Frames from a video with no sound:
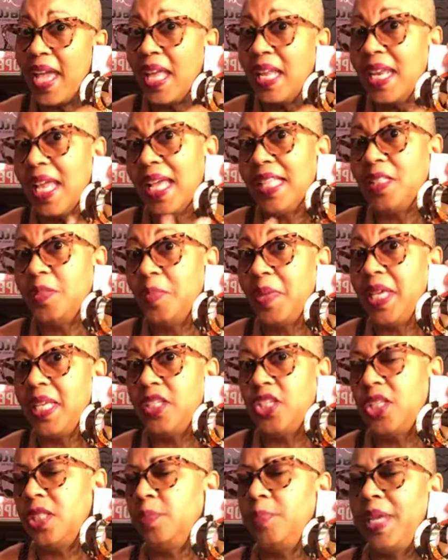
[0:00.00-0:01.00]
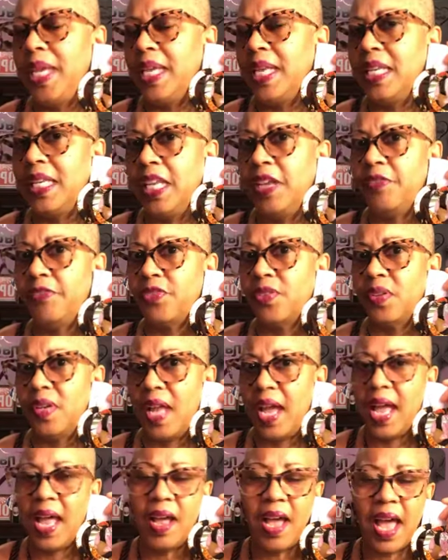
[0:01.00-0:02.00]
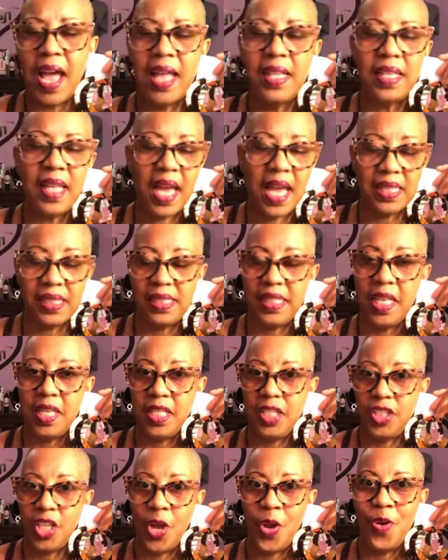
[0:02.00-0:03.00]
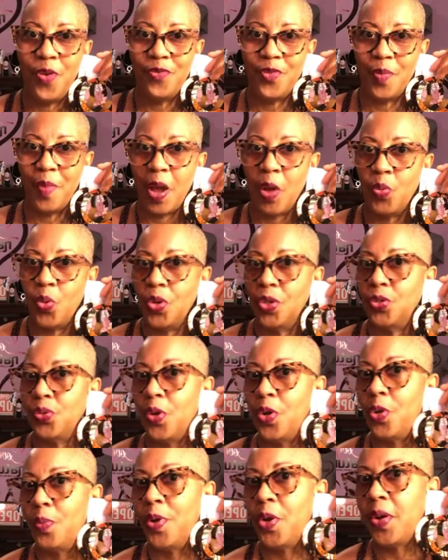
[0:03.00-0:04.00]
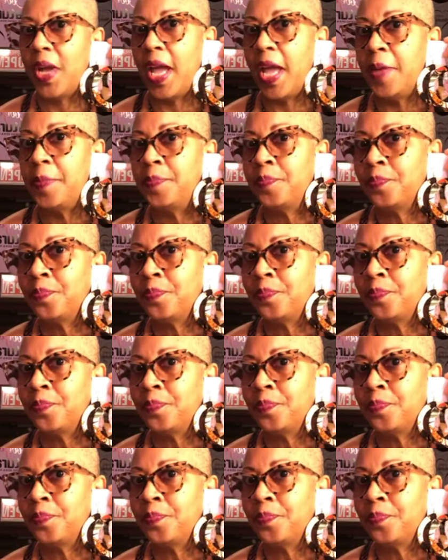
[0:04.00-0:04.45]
And that's me, just being different. I, I, I set the tone for my wardrobe, okay?